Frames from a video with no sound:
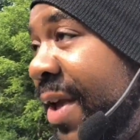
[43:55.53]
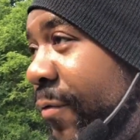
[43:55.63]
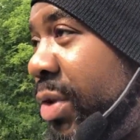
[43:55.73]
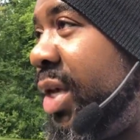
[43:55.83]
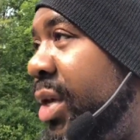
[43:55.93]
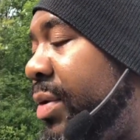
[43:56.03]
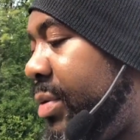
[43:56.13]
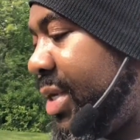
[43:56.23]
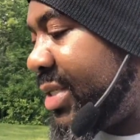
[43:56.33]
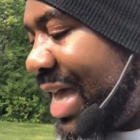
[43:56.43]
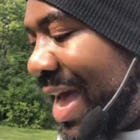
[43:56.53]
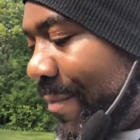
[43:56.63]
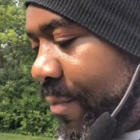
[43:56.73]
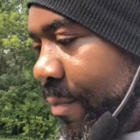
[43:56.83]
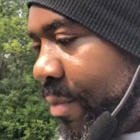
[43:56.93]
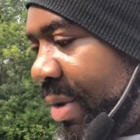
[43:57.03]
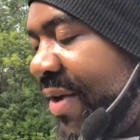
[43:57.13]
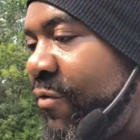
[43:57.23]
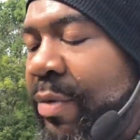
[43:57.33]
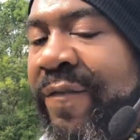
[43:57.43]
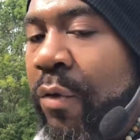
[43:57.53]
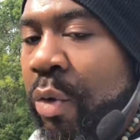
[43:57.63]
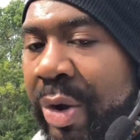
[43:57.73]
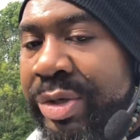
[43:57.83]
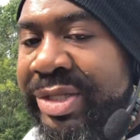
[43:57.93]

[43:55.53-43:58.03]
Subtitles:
Thankfully, this app, even before